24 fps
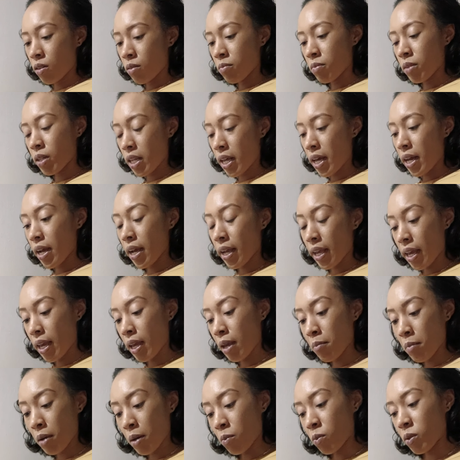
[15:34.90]
I'm glad I
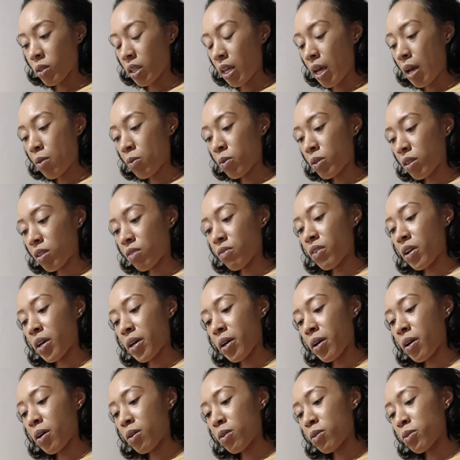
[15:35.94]
came up with that with the
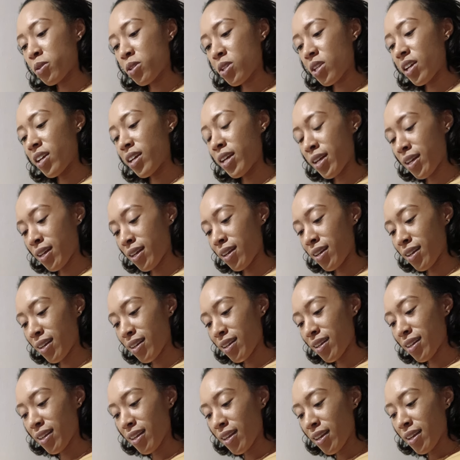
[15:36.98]
Virgos.
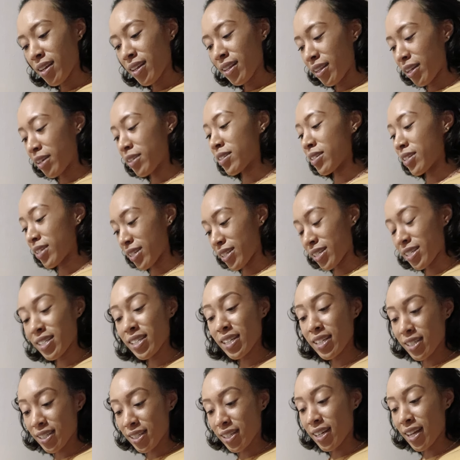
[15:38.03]
There's a
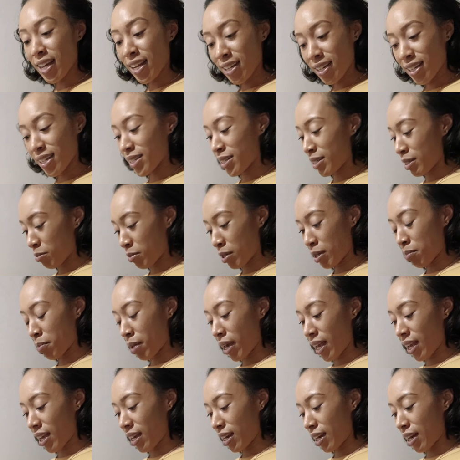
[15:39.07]
decision that needs to be
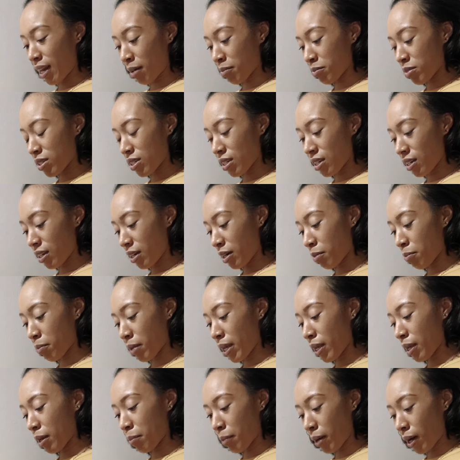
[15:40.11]
made, and I'm sitting here
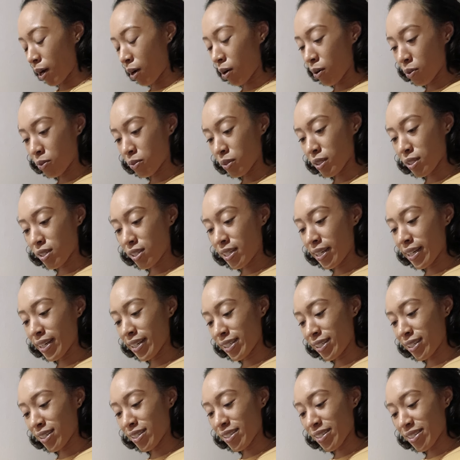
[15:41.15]
making my own
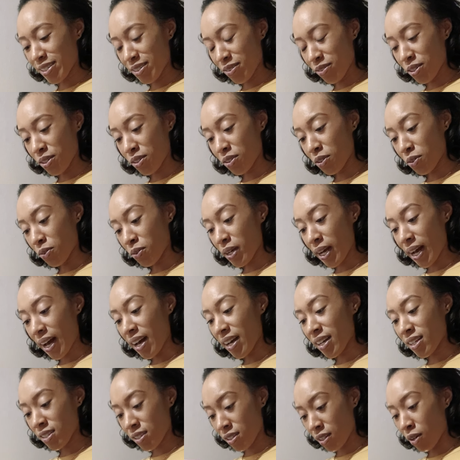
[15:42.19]
decisions with you
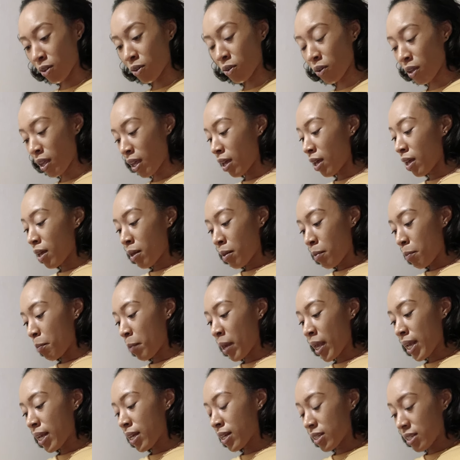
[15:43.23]
guys. So
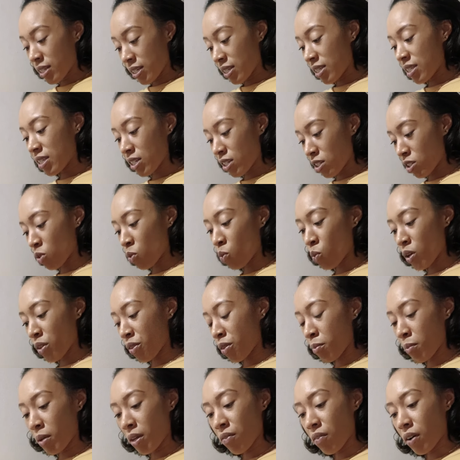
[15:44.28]
make a decision with
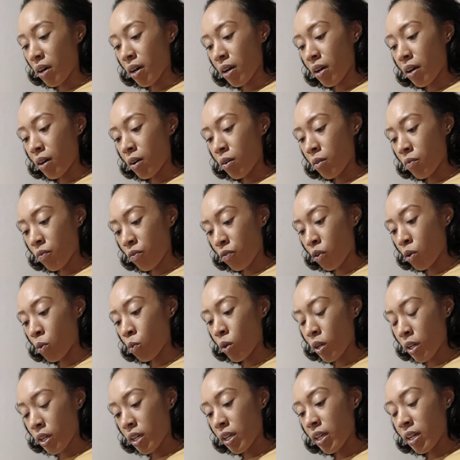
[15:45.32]
me, Virgo, for
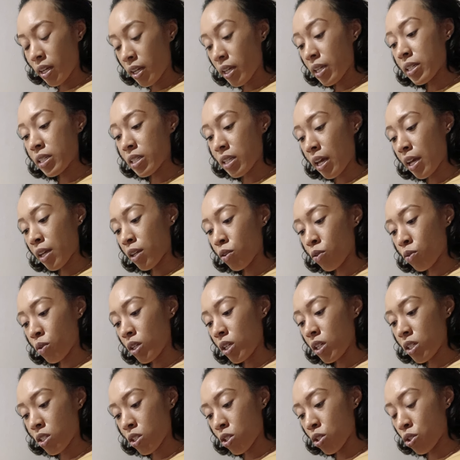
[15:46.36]
what it is that you
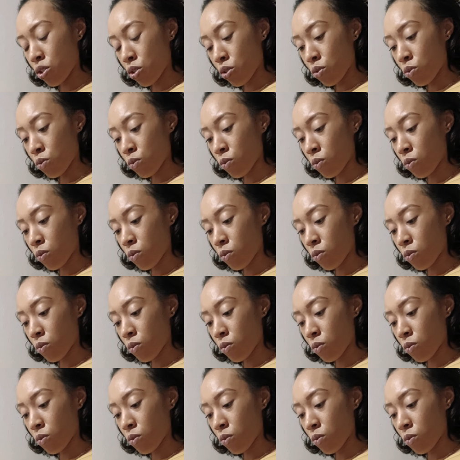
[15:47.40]
need to do.